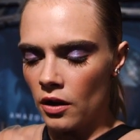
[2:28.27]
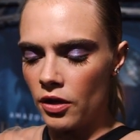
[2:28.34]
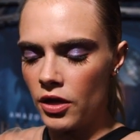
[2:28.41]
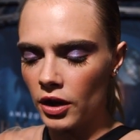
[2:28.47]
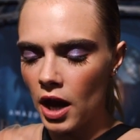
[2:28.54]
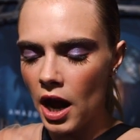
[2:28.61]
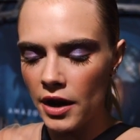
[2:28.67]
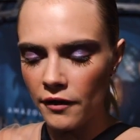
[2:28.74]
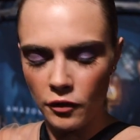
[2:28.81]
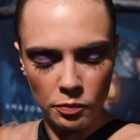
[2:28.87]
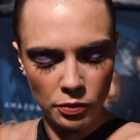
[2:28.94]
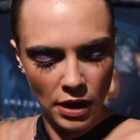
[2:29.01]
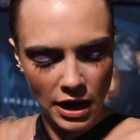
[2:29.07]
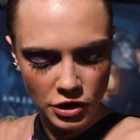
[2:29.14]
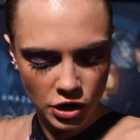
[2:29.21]
the kind of
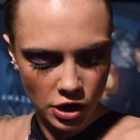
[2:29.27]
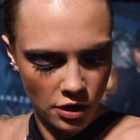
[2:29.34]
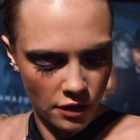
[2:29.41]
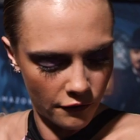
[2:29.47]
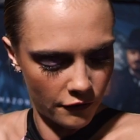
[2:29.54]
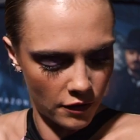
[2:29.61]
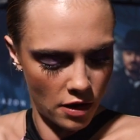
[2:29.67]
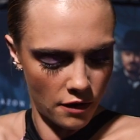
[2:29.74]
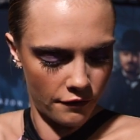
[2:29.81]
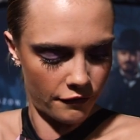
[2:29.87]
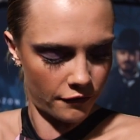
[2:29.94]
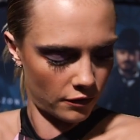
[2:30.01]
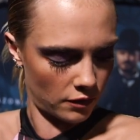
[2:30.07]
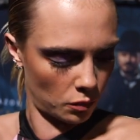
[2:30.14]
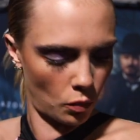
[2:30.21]
repression of, of
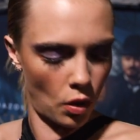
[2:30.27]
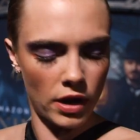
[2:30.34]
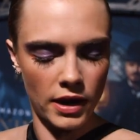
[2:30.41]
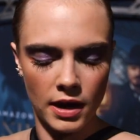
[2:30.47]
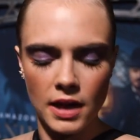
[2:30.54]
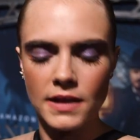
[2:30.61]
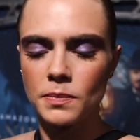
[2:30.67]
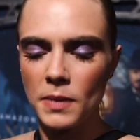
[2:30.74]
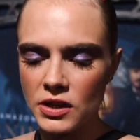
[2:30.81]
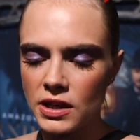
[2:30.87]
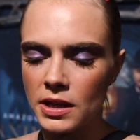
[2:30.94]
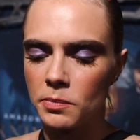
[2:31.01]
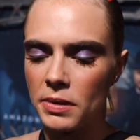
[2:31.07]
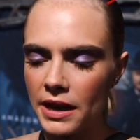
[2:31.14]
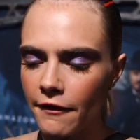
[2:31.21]
it,
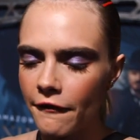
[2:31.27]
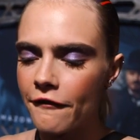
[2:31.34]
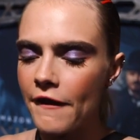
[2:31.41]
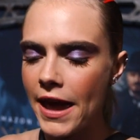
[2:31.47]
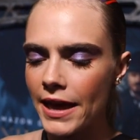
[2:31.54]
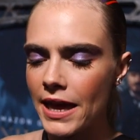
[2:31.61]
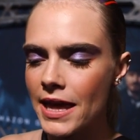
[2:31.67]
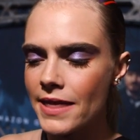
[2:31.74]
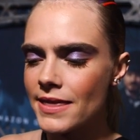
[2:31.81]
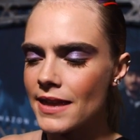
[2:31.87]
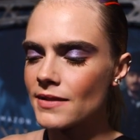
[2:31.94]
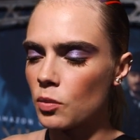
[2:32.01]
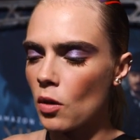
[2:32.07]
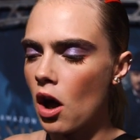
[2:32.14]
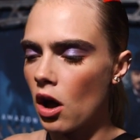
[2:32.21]
especially being a fae in
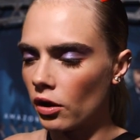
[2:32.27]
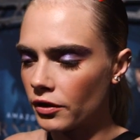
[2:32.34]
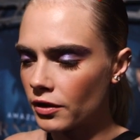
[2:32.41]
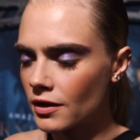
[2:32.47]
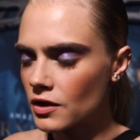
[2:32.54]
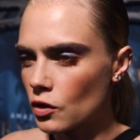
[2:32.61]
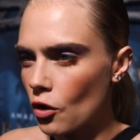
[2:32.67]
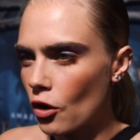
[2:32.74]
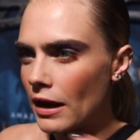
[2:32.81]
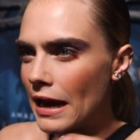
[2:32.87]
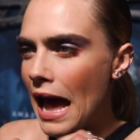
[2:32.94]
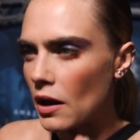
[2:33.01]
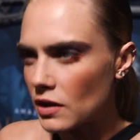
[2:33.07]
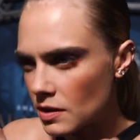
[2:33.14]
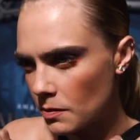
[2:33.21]
this world, because you're not
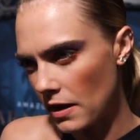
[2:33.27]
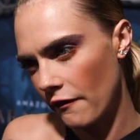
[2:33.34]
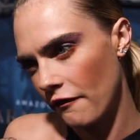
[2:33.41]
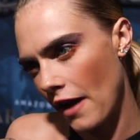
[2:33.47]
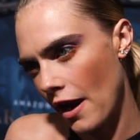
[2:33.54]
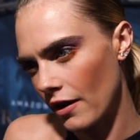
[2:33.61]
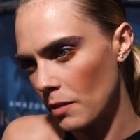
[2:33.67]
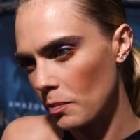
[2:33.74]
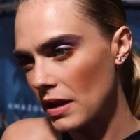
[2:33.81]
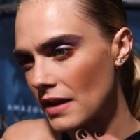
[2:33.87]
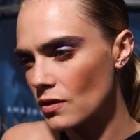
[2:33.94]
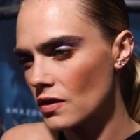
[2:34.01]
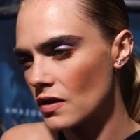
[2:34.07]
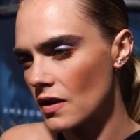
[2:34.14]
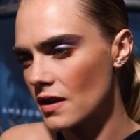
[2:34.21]
allowed to be a fairy. But
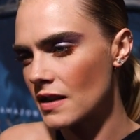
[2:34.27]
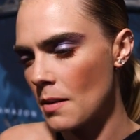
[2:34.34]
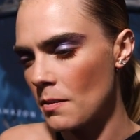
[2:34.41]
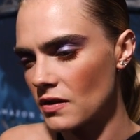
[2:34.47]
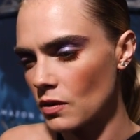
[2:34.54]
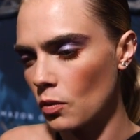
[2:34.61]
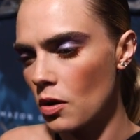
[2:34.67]
it's also the same as a